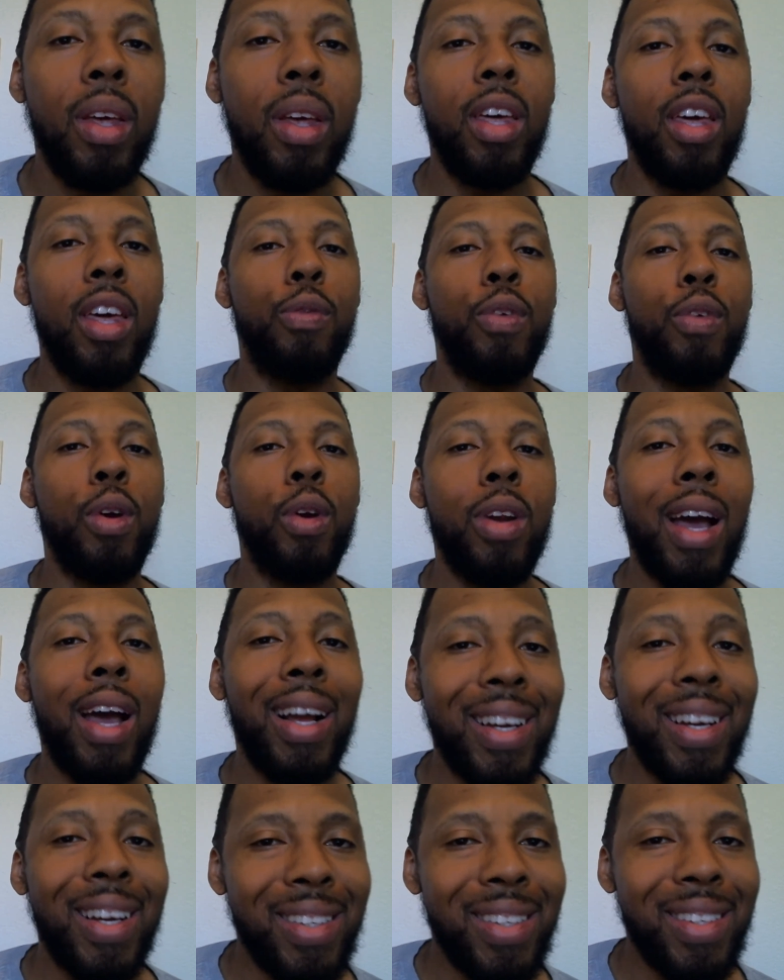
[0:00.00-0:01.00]
if you're
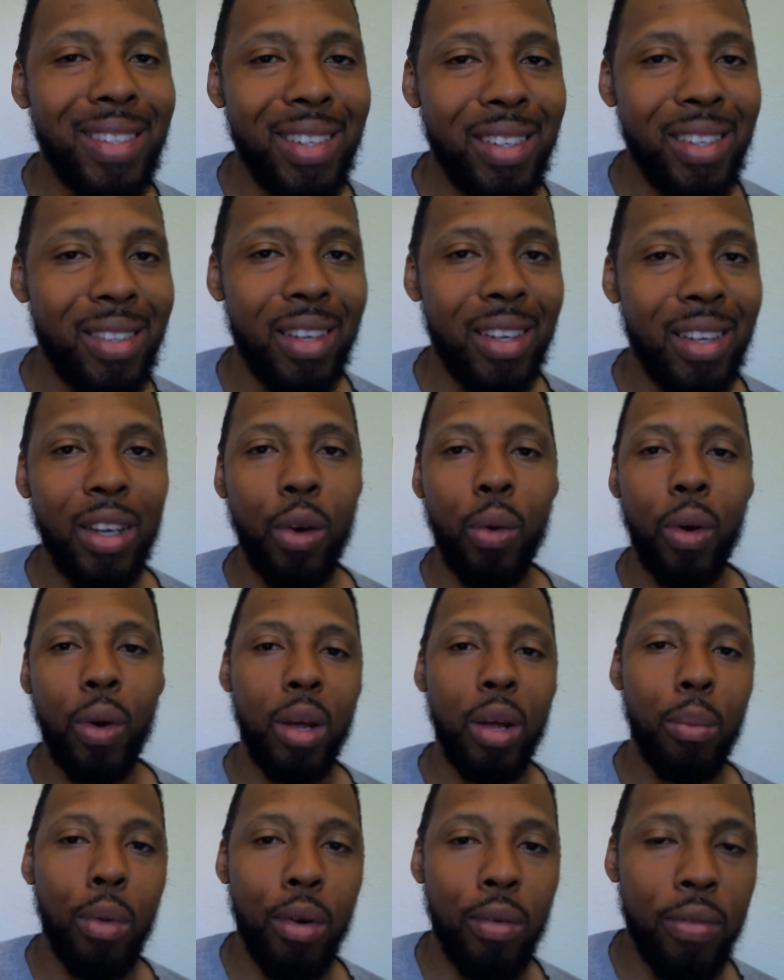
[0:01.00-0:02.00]
not consistent in
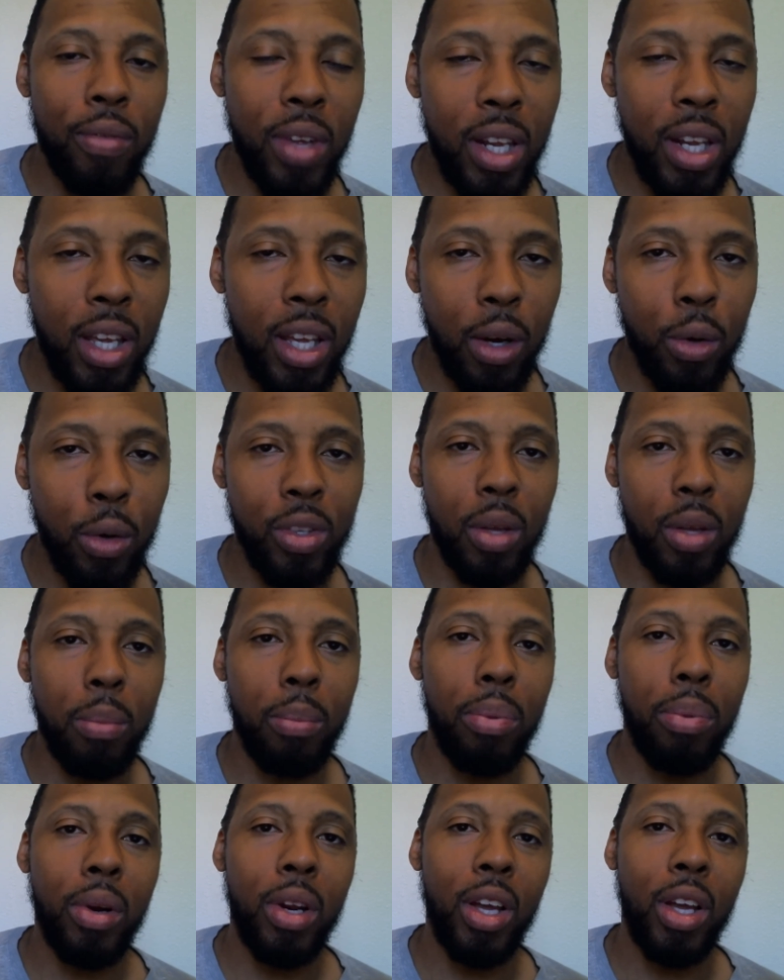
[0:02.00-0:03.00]
creating more videos
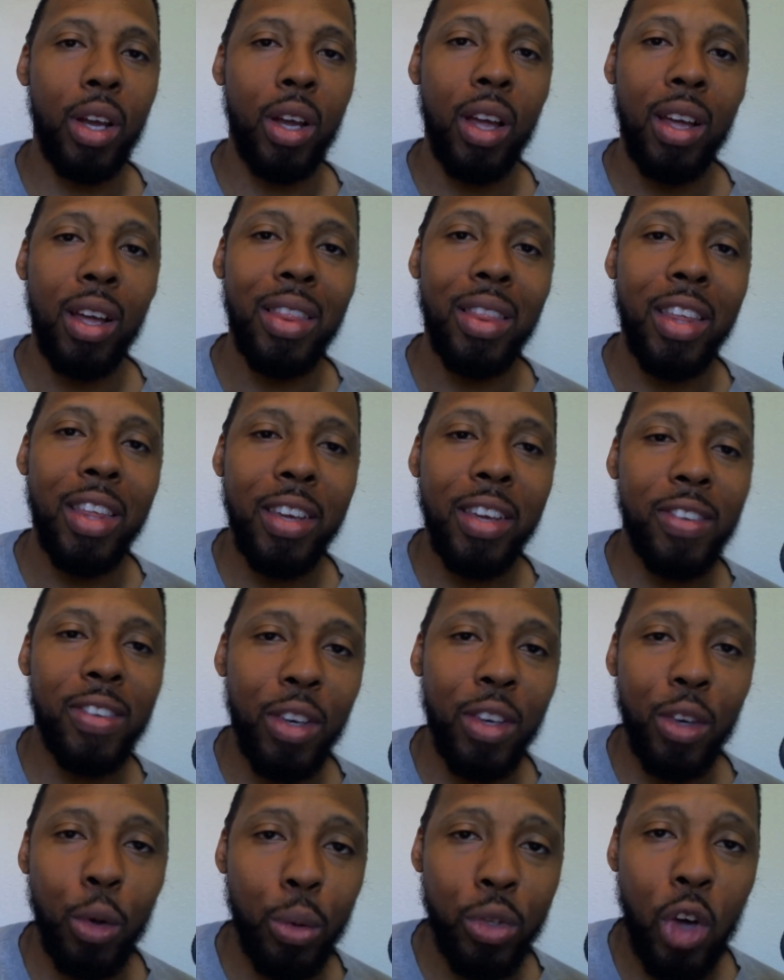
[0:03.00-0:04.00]
and putting links
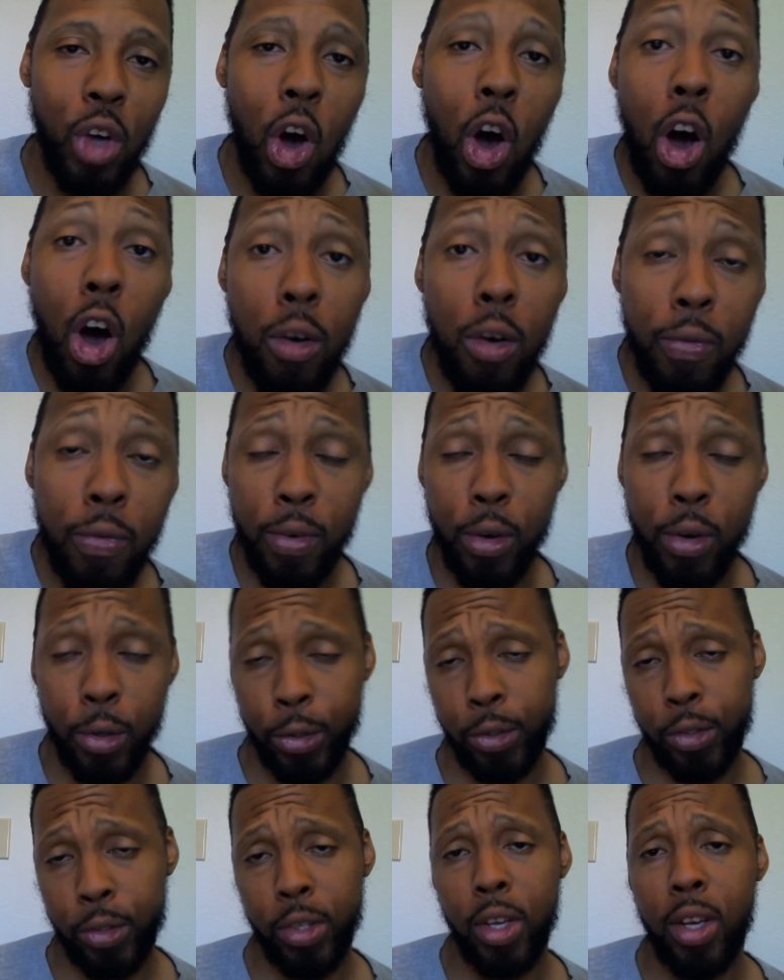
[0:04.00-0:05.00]
in those
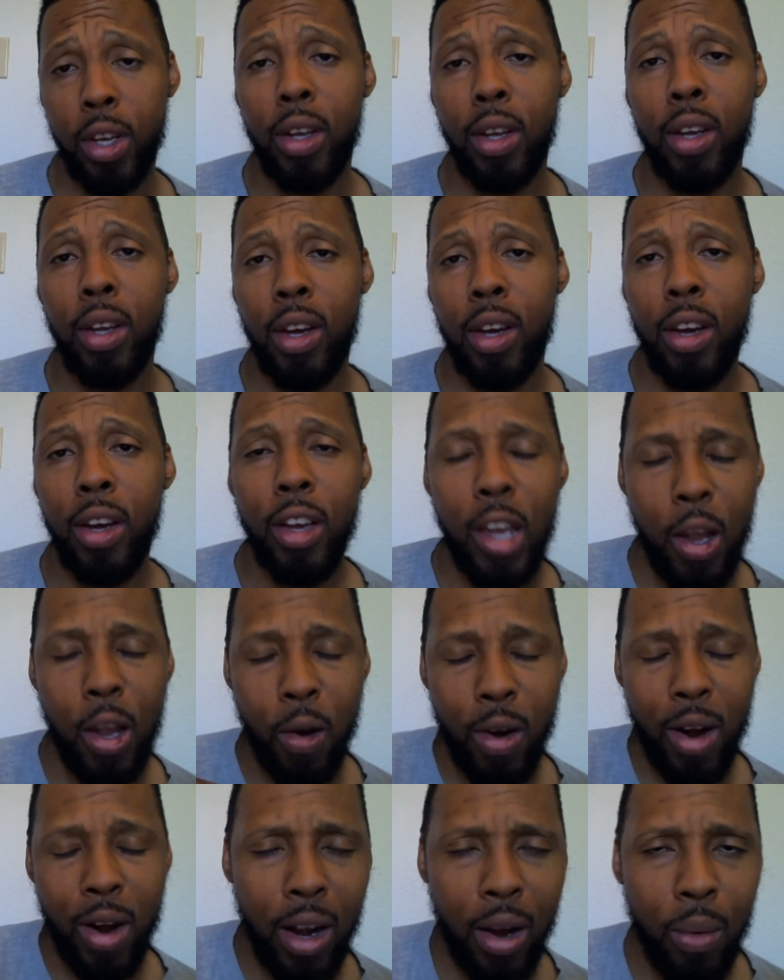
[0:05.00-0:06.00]
offers,
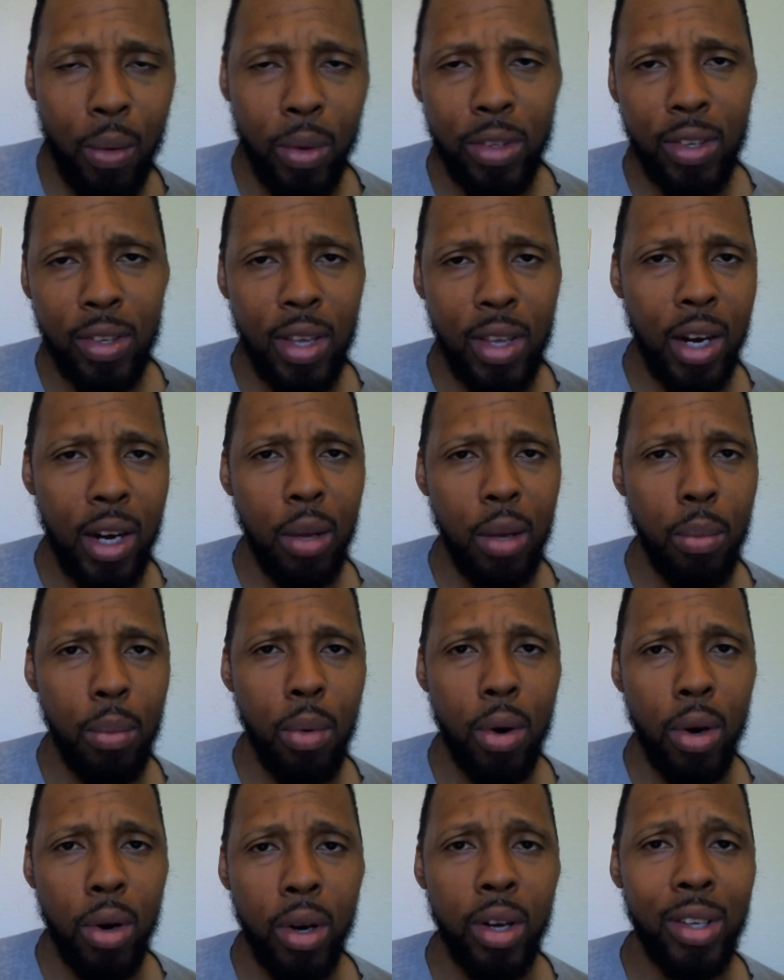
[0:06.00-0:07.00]
you're not going to get any
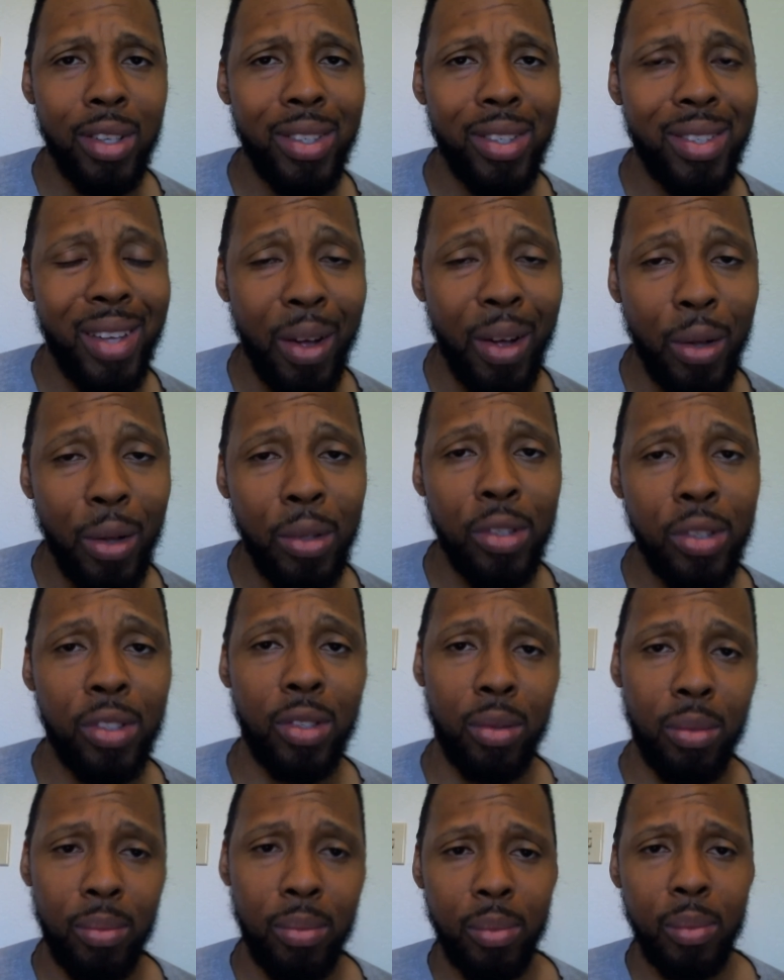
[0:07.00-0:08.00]
more
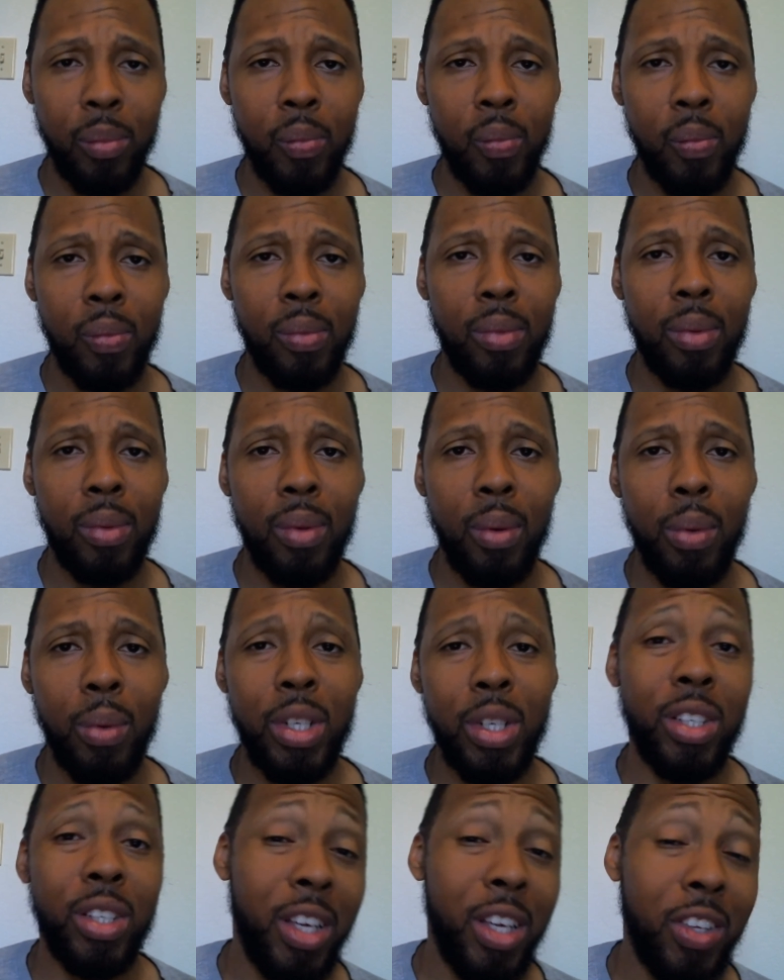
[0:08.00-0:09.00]
sales.
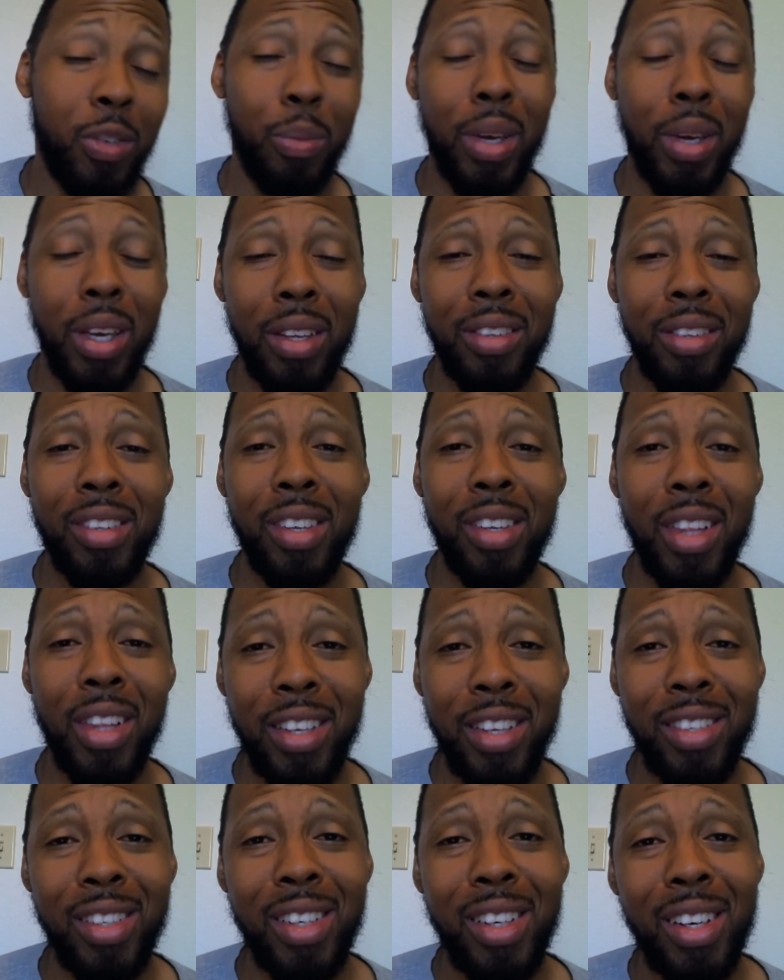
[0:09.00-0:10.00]
Which leads me to
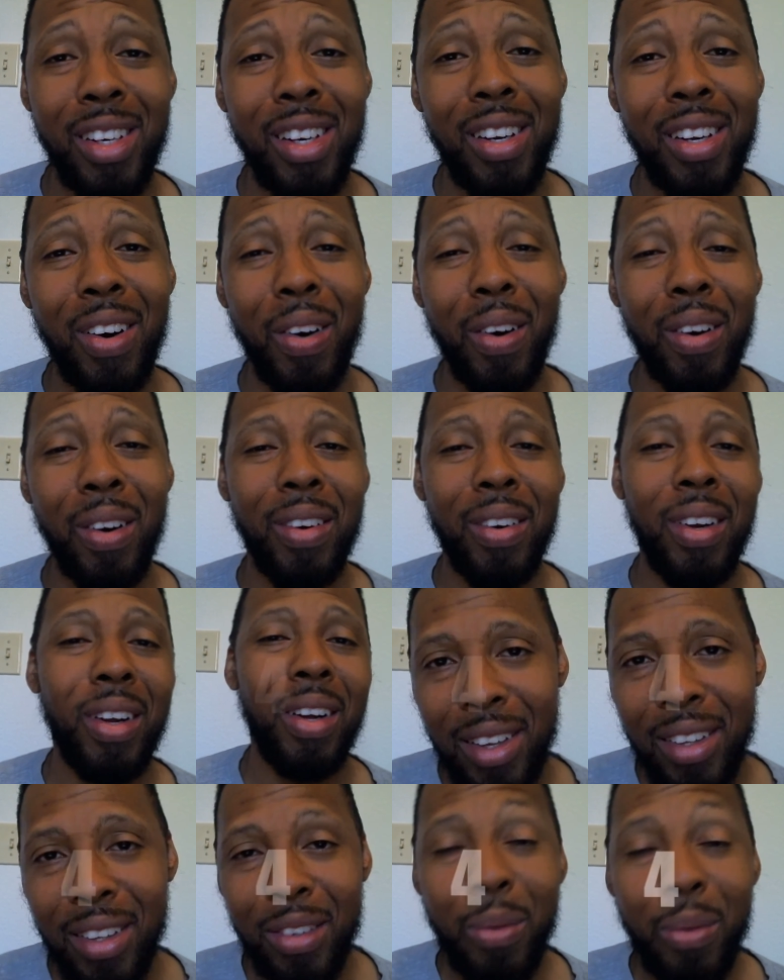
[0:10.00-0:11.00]
lesson or
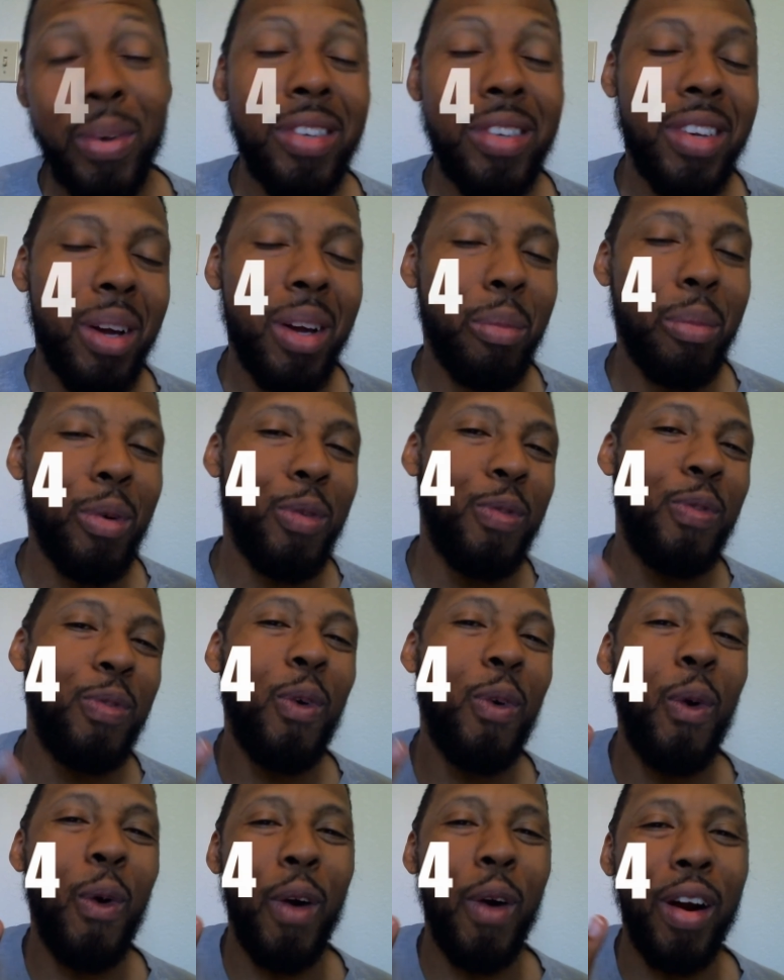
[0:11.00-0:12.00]
to reason number
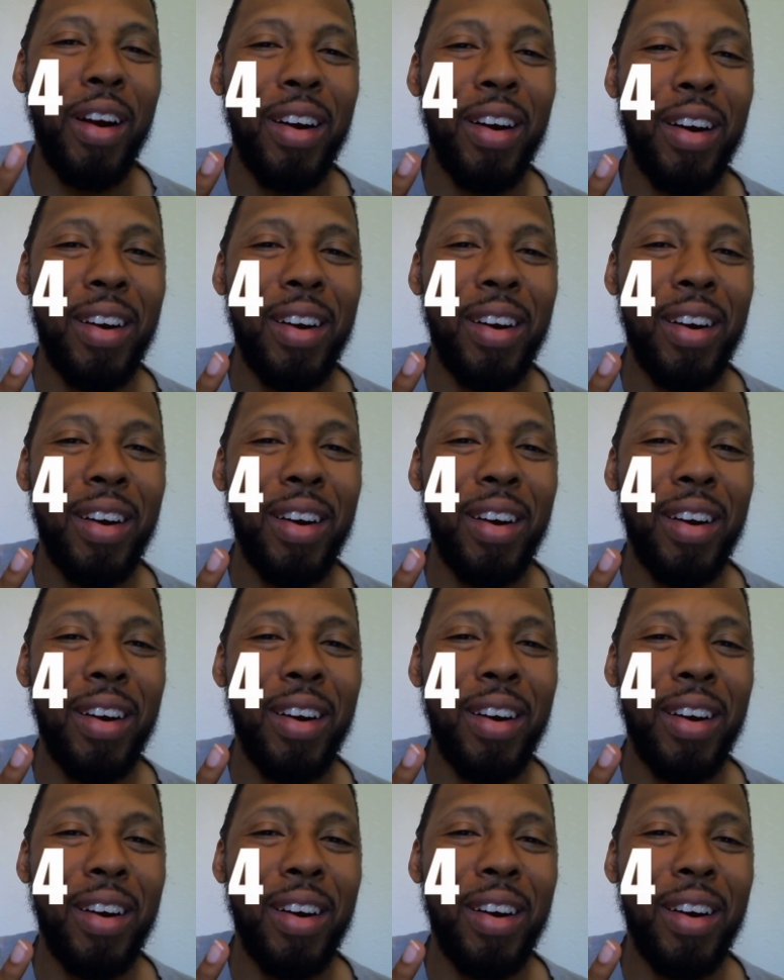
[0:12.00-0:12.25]
four